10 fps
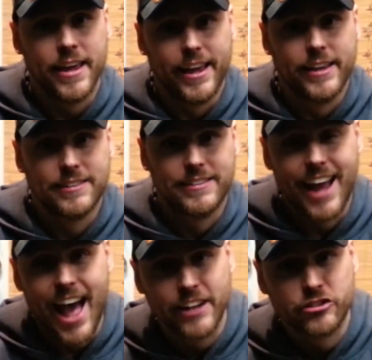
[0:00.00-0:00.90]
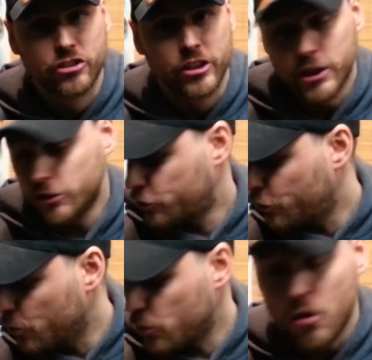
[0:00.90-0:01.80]
is attached
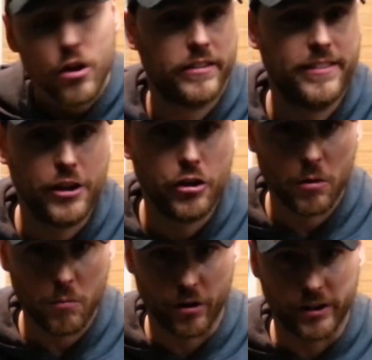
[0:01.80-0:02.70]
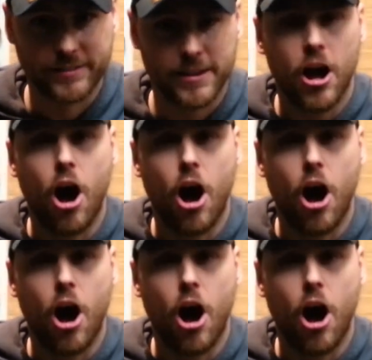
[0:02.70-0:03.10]
to the humerus,